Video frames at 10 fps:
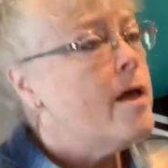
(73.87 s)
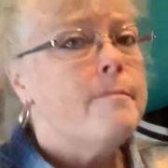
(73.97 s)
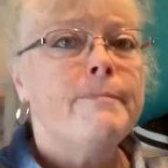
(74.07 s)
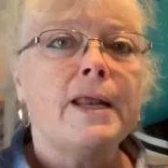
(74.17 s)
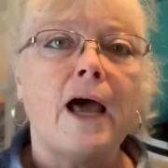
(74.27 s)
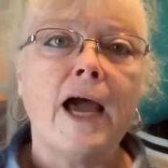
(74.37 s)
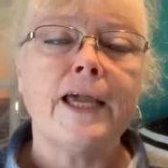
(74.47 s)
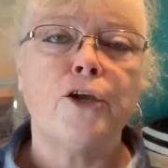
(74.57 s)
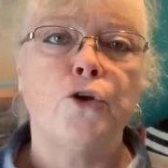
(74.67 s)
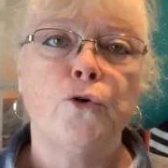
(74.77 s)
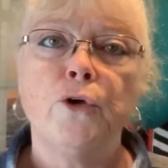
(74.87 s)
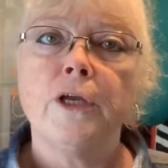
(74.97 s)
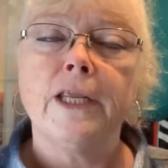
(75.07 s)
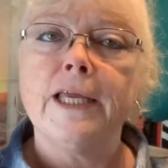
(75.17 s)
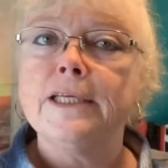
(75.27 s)
man, I
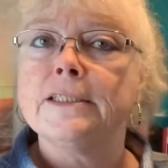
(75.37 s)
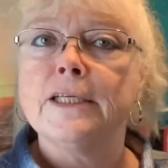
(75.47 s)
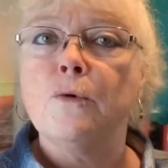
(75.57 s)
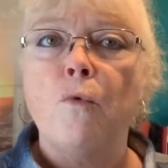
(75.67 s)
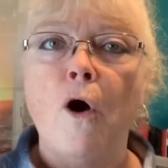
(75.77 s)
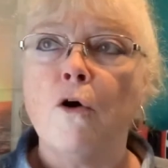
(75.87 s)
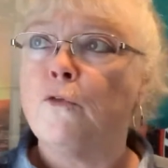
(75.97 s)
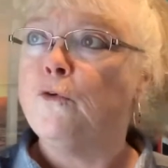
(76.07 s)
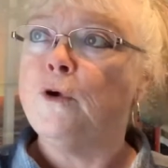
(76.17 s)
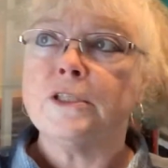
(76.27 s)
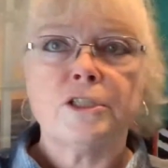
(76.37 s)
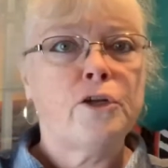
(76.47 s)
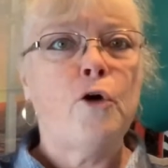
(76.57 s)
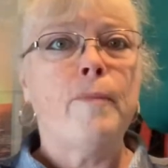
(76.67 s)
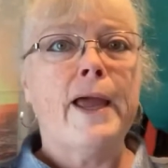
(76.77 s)
could easily walk through a
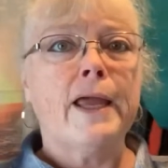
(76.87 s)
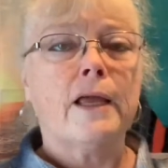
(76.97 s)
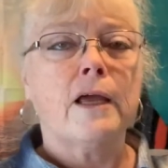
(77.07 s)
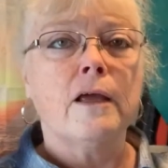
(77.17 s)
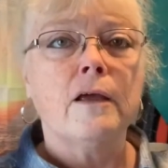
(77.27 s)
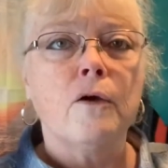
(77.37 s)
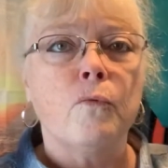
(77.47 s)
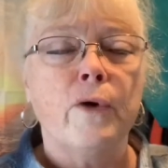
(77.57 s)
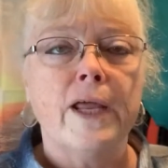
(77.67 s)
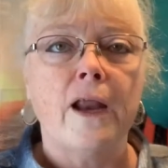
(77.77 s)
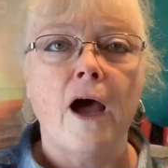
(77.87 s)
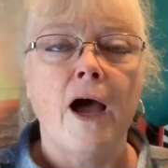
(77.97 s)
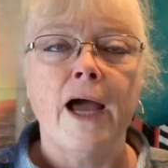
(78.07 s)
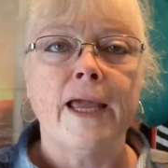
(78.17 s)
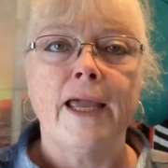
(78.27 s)
snowbank when
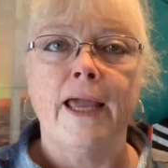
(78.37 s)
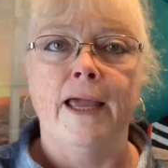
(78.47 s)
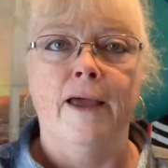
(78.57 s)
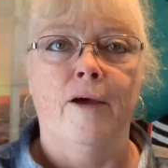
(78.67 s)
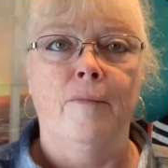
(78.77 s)
I am